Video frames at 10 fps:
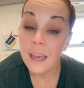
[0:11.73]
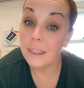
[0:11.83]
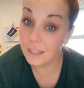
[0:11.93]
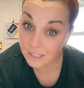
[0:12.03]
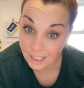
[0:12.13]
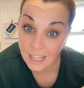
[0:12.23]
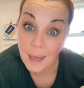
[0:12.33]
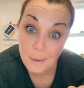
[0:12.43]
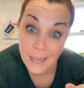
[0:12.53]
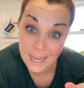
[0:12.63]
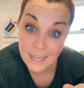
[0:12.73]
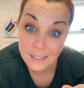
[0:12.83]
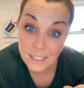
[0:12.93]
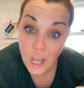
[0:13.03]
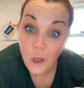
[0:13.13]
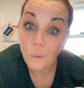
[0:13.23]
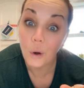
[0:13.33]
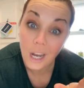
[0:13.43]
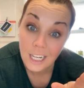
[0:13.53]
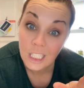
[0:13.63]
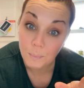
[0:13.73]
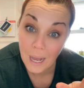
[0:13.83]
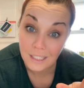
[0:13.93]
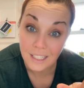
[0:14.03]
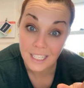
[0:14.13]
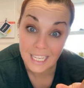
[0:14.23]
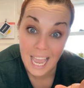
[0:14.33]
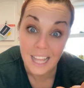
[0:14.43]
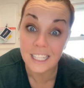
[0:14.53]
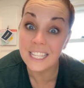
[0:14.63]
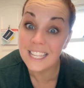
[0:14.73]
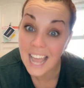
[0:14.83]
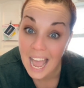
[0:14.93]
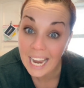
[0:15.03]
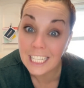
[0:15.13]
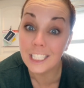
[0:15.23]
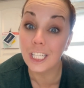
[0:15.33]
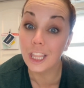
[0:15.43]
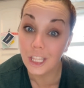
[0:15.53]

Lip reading: The dilemma is we're expected to get 9 to